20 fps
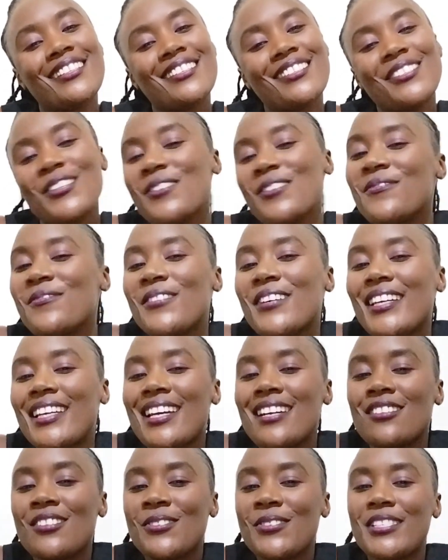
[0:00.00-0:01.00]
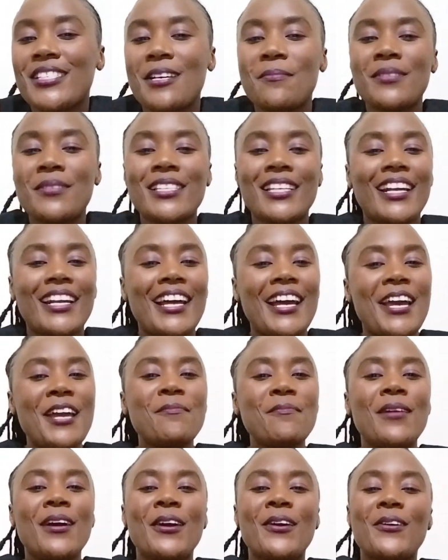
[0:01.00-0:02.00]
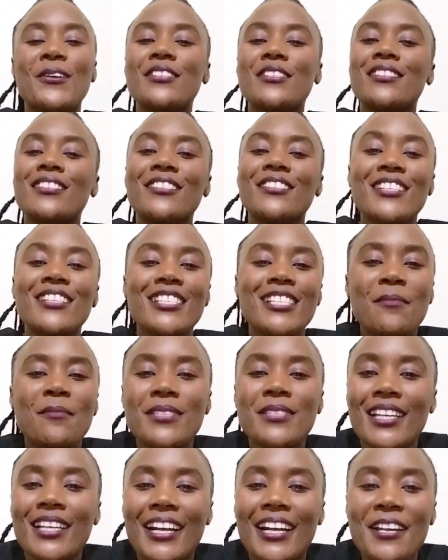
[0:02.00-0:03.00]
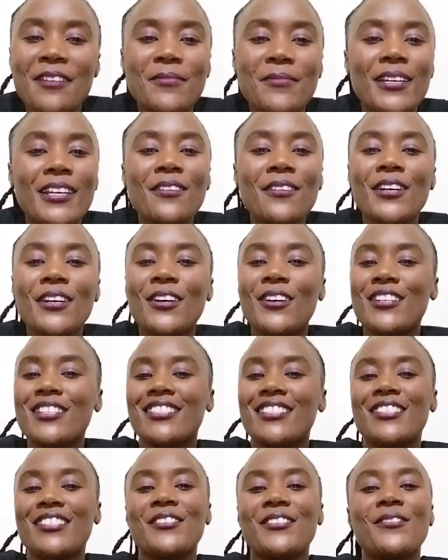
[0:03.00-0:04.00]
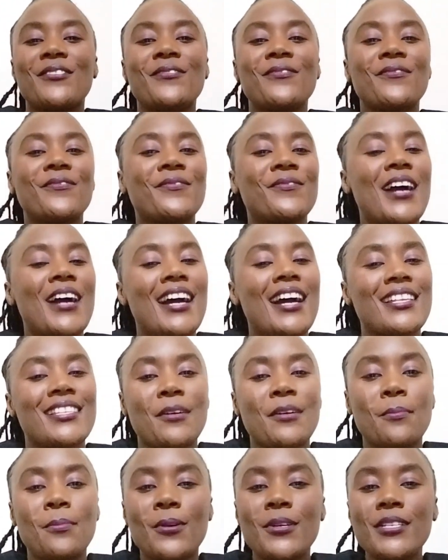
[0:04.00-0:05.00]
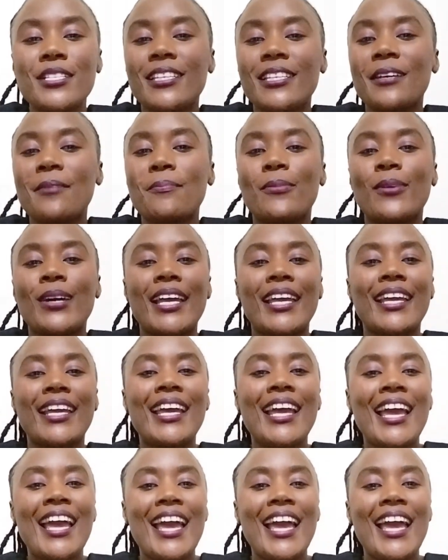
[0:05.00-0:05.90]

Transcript: Don't forget to subscribe. Continue subscribing. Continue supporting by